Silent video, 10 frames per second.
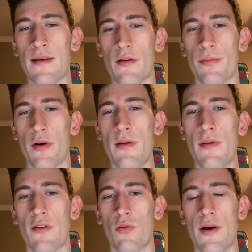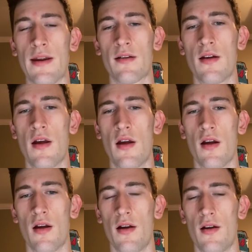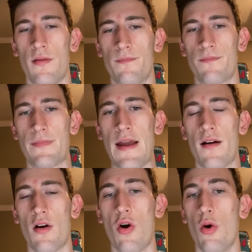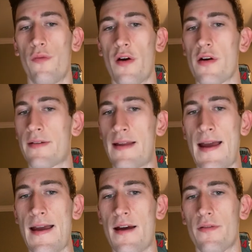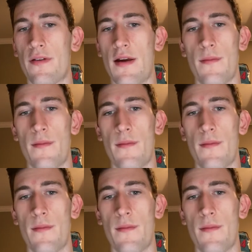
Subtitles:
They were pretty much winning that whole first half,